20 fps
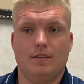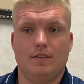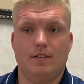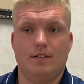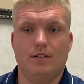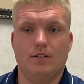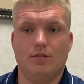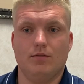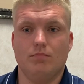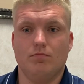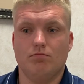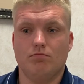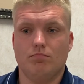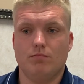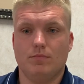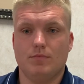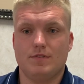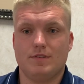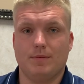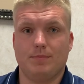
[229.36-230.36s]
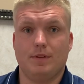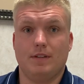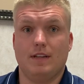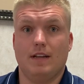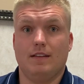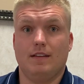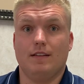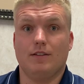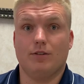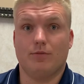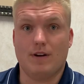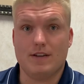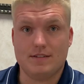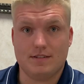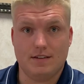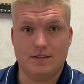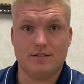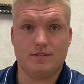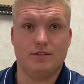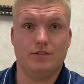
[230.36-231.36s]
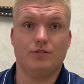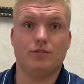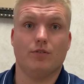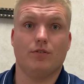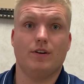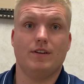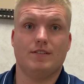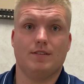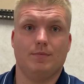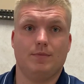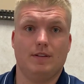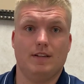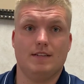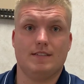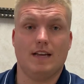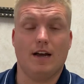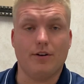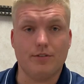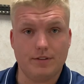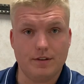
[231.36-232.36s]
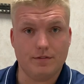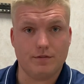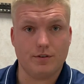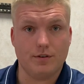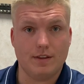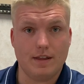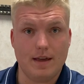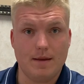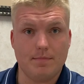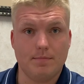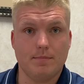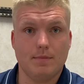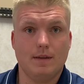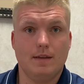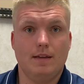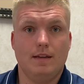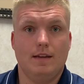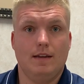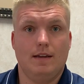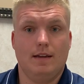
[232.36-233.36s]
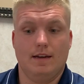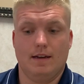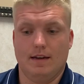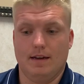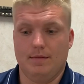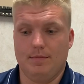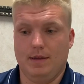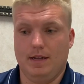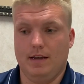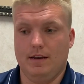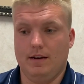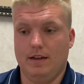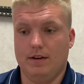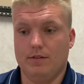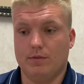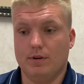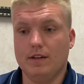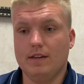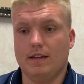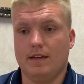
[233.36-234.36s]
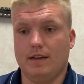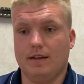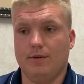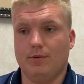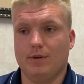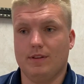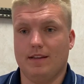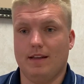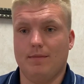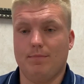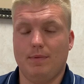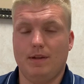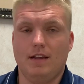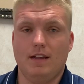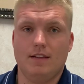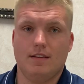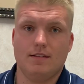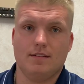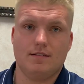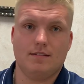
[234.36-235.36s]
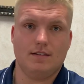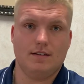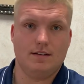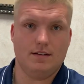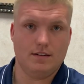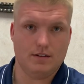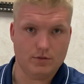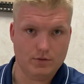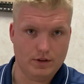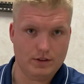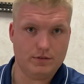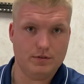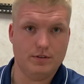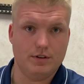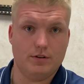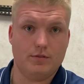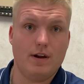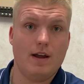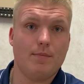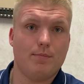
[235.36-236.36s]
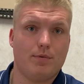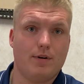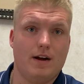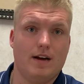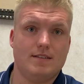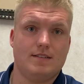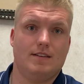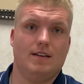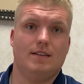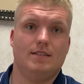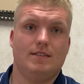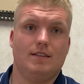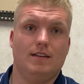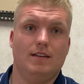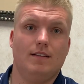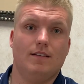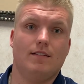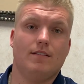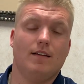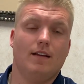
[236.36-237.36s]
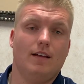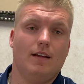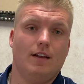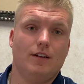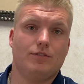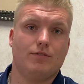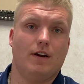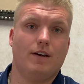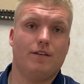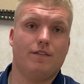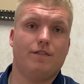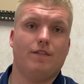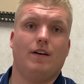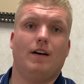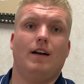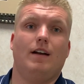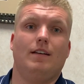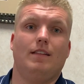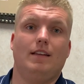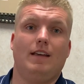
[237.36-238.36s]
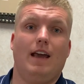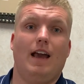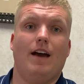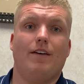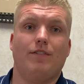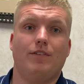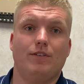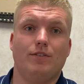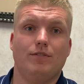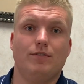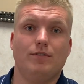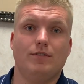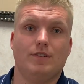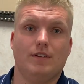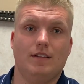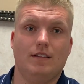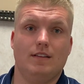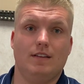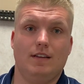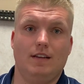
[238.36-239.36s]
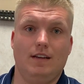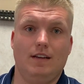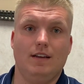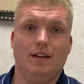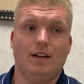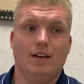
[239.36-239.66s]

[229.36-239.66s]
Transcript: you know, something that the residents enjoy, something that's healthy for them. And really what that means going through the grant process is trying to find the avenues and the